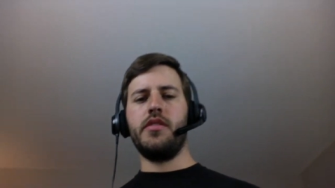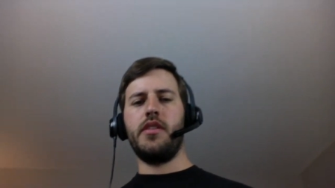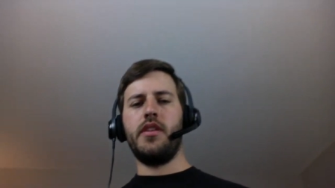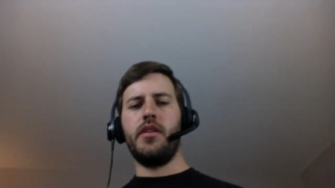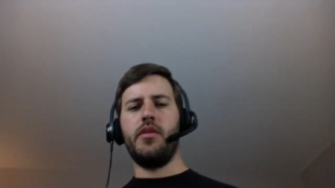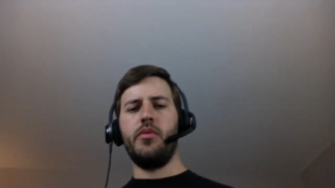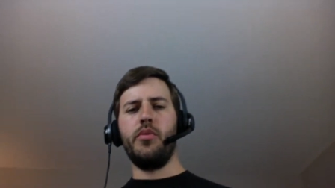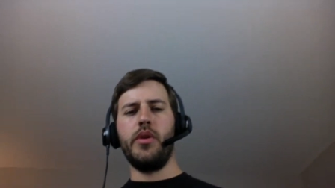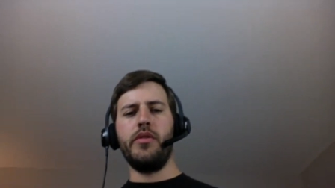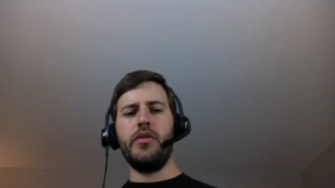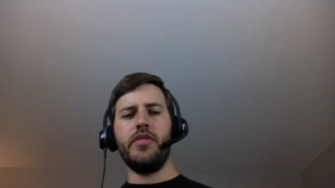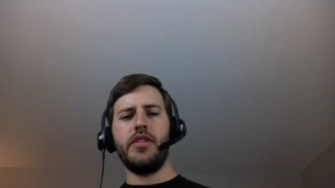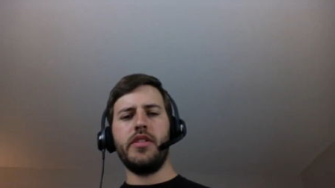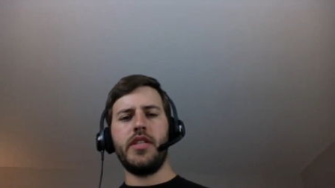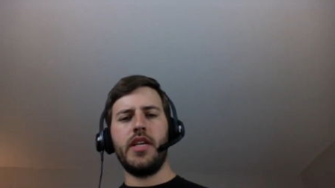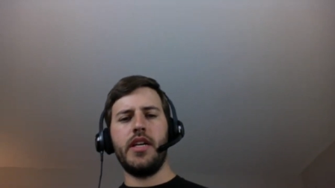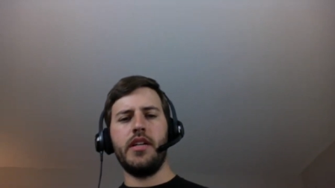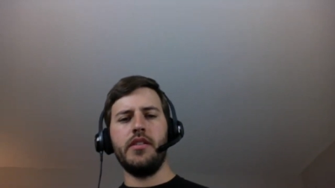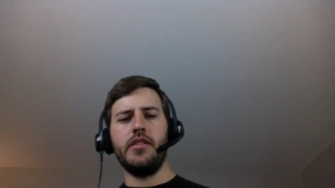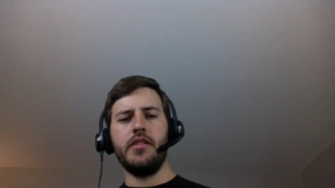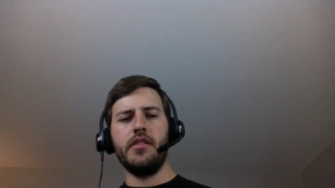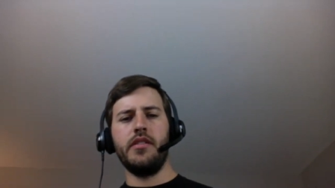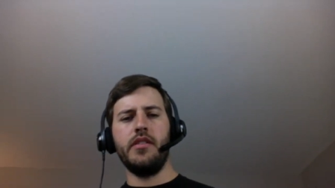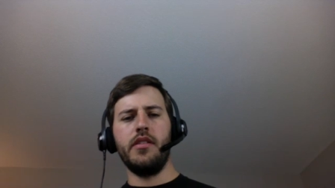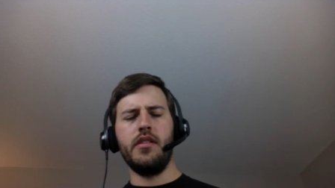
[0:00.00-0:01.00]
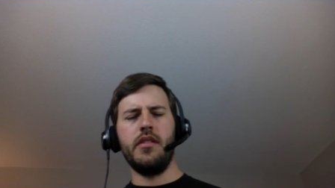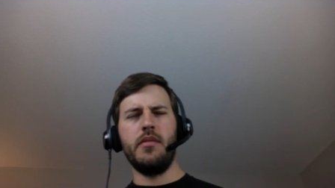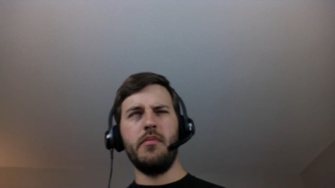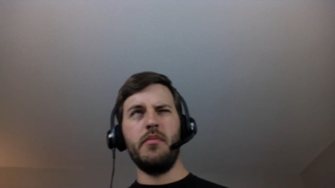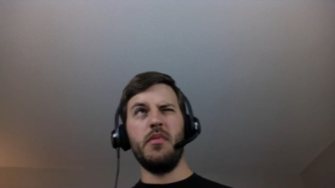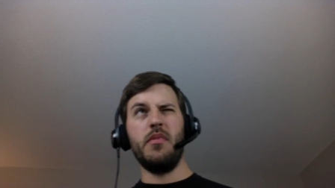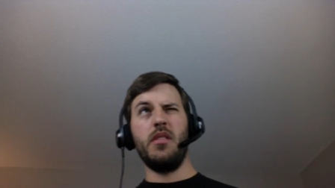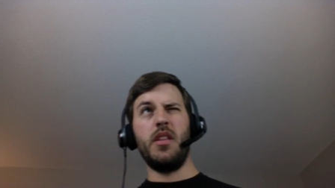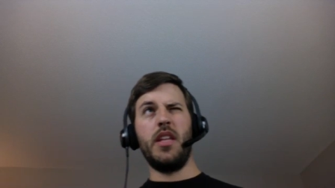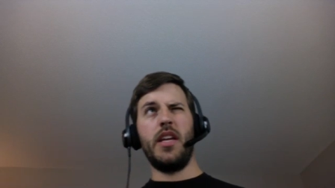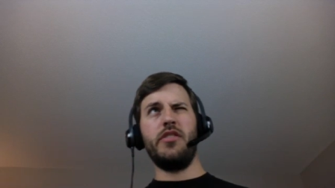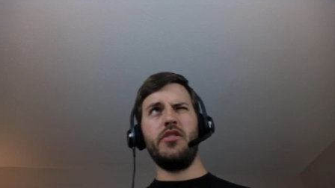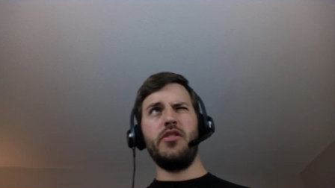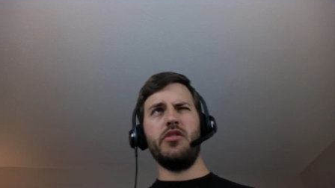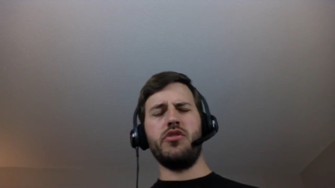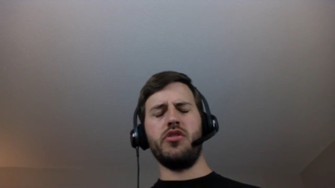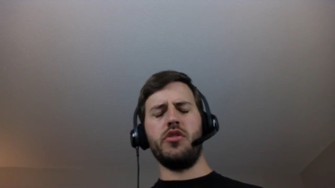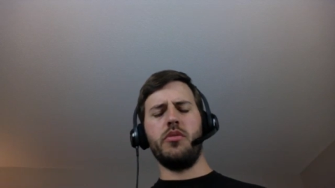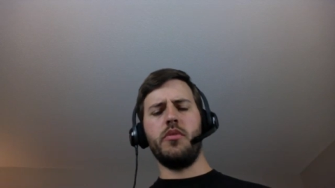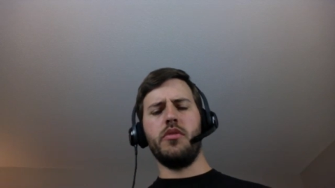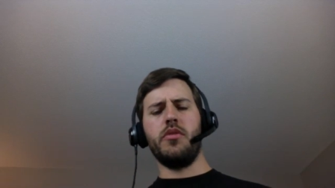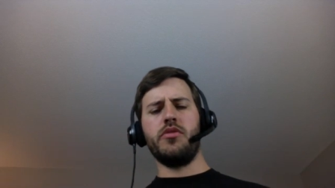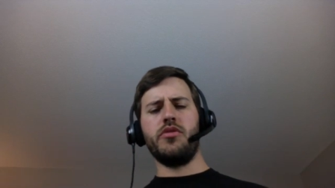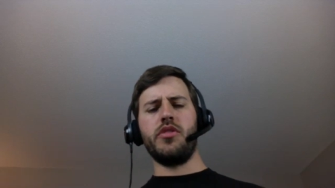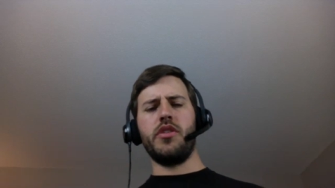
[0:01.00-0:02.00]
Uh, we've attended the Legends
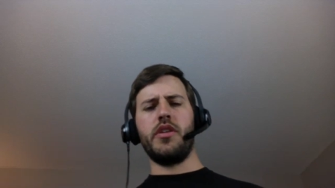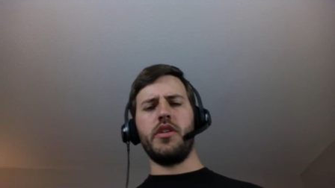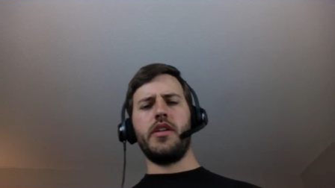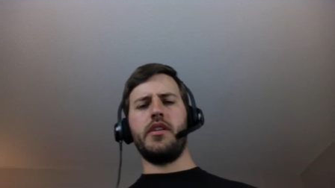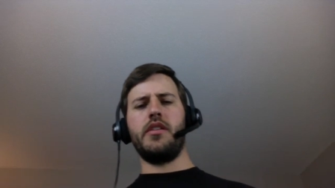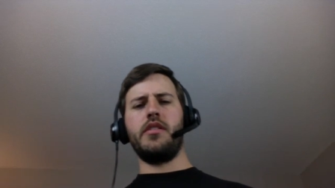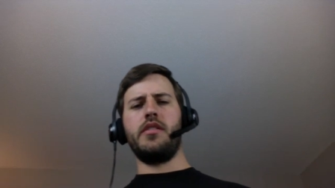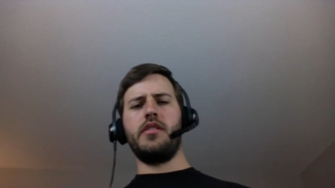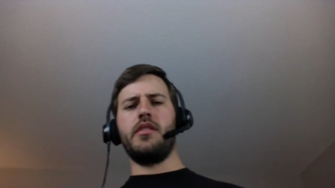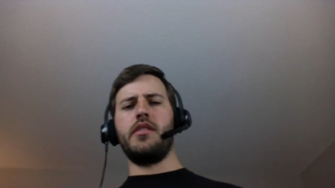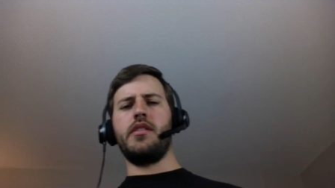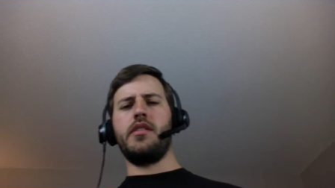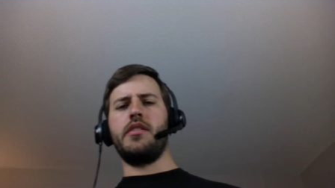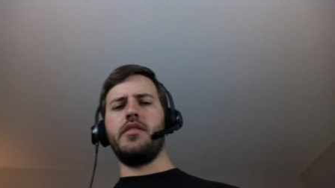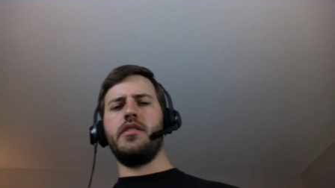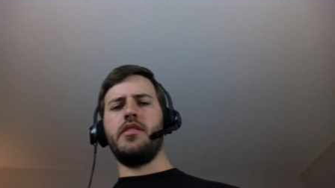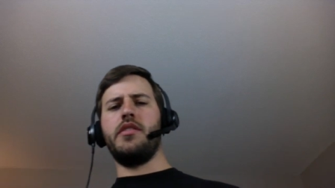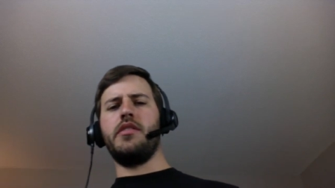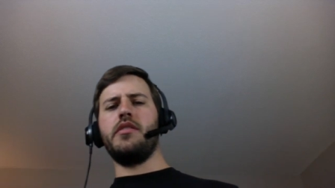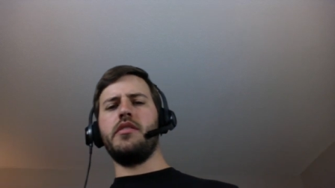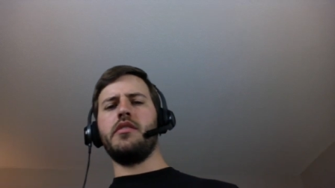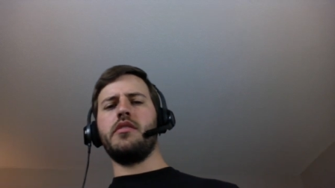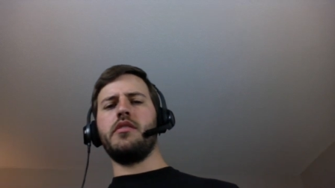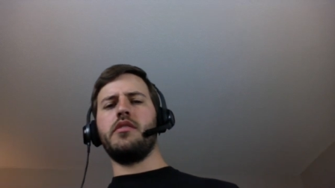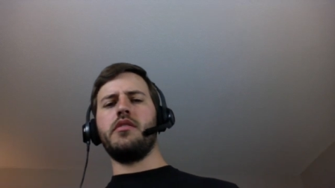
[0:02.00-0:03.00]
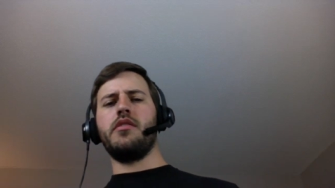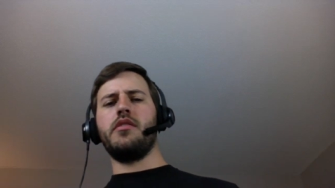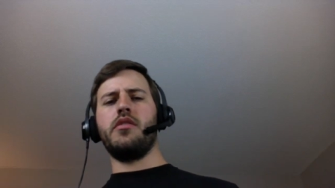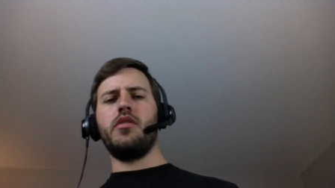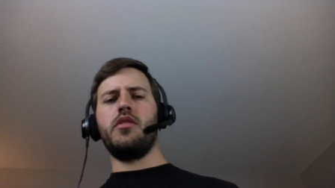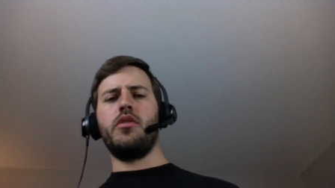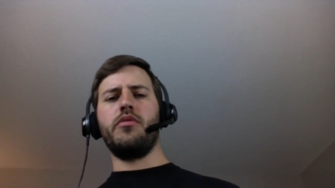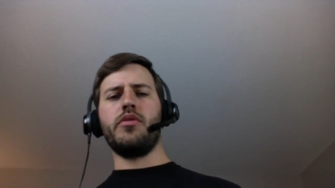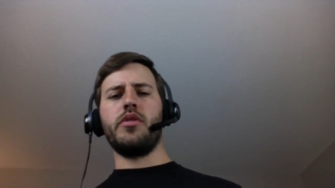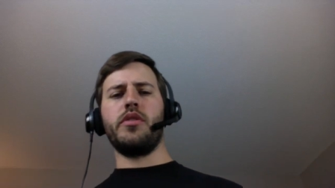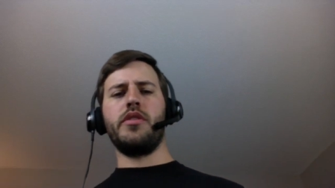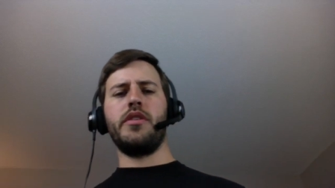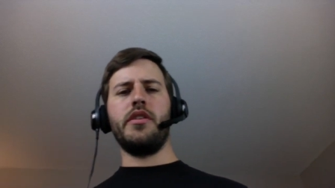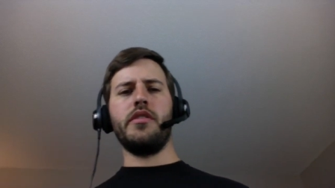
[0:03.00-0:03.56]
almost like a year or over mm-hmm.